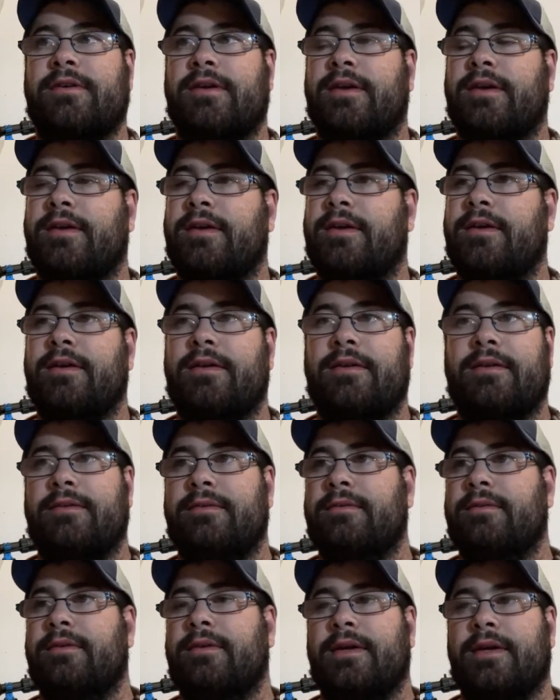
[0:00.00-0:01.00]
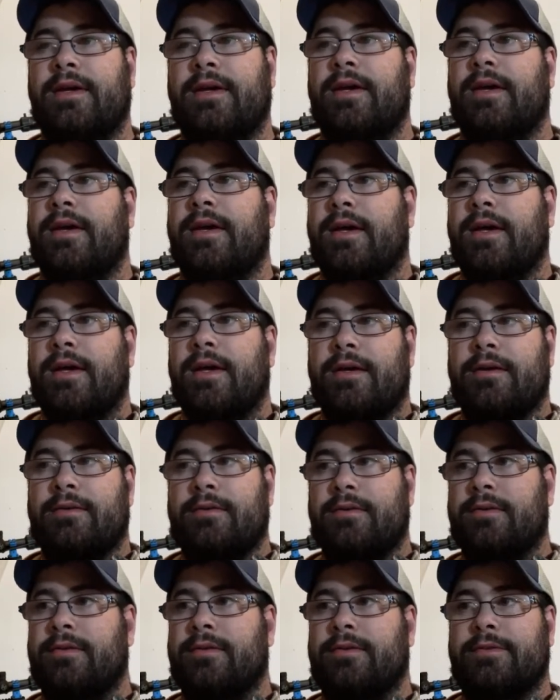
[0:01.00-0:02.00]
And
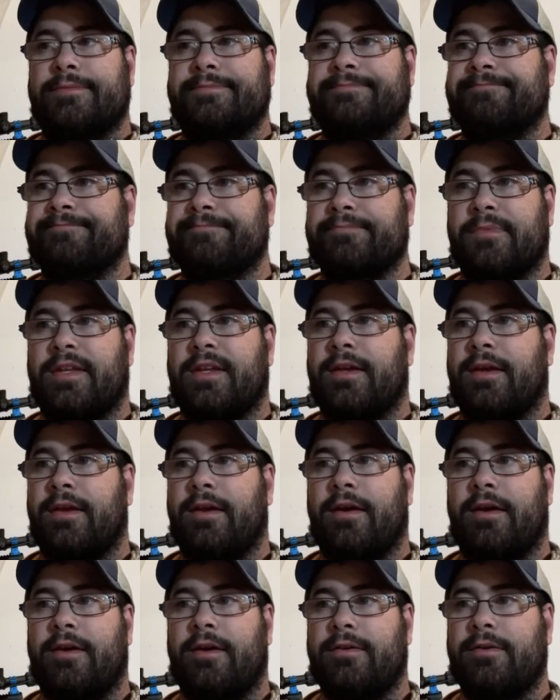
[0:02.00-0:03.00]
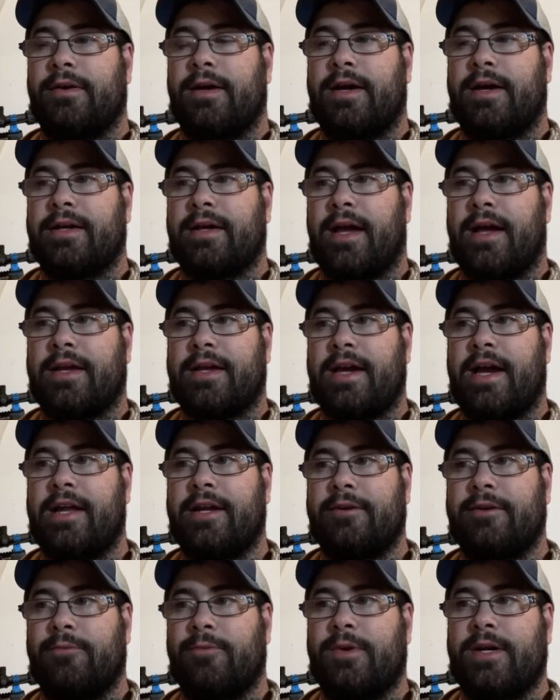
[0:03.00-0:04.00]
I kind
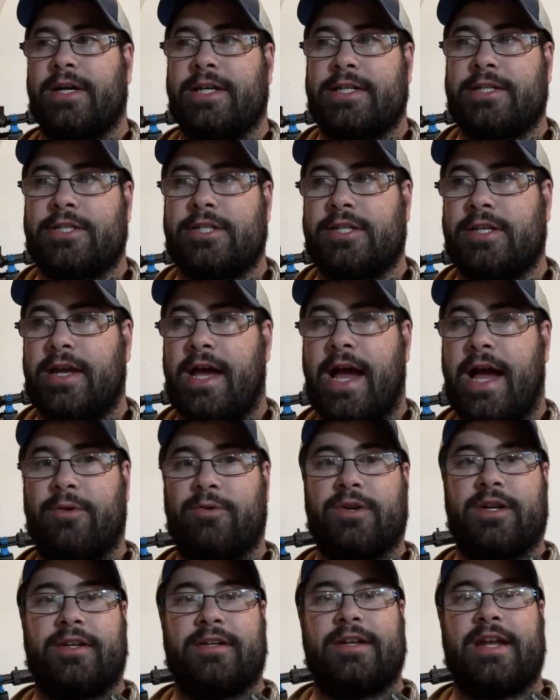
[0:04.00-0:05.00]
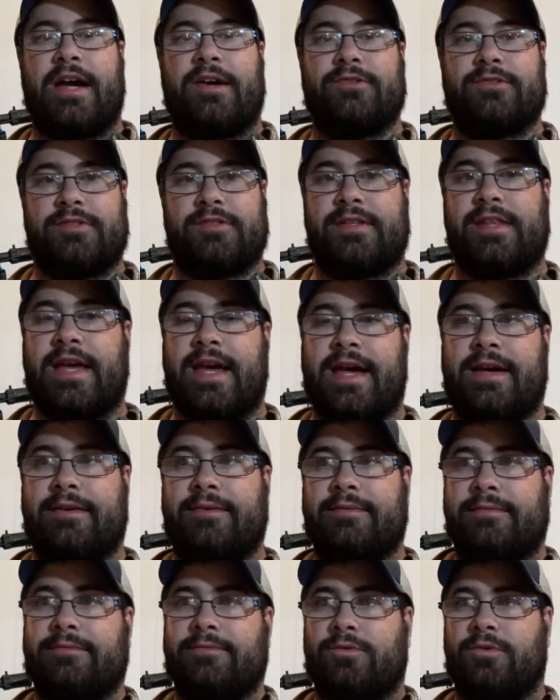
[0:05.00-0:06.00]
of wish I would announce that
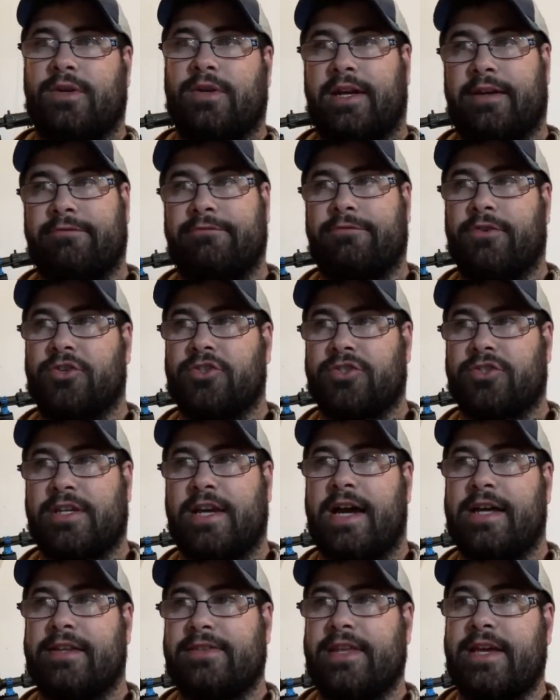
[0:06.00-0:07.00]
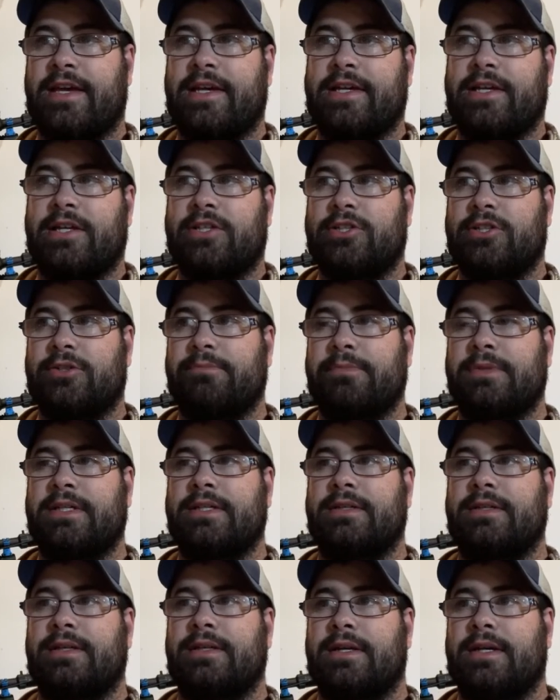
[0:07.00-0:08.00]
when I first got that element,